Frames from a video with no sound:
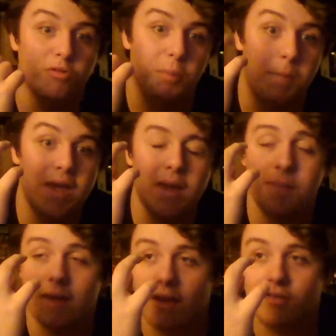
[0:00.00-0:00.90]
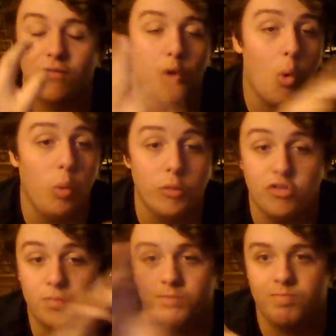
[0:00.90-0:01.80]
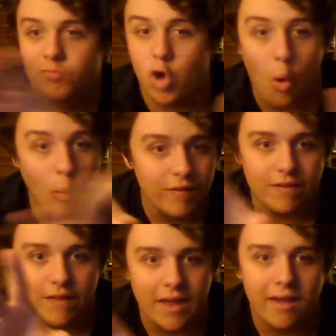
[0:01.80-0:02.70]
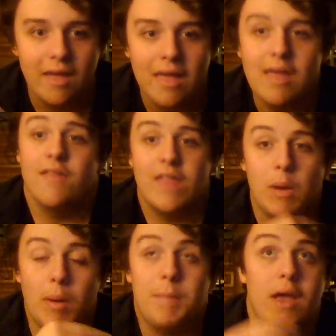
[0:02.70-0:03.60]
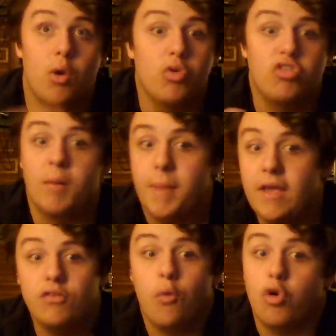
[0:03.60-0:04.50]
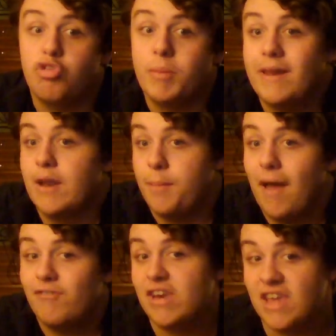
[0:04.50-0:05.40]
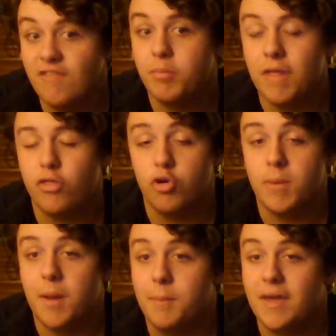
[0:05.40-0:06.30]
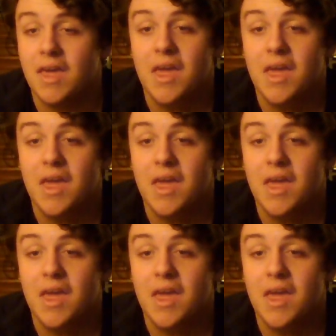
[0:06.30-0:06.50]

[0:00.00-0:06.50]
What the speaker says: B, because of the whole COVID thing, they went by goals on pace for, so we ended up having to give up that third round pick.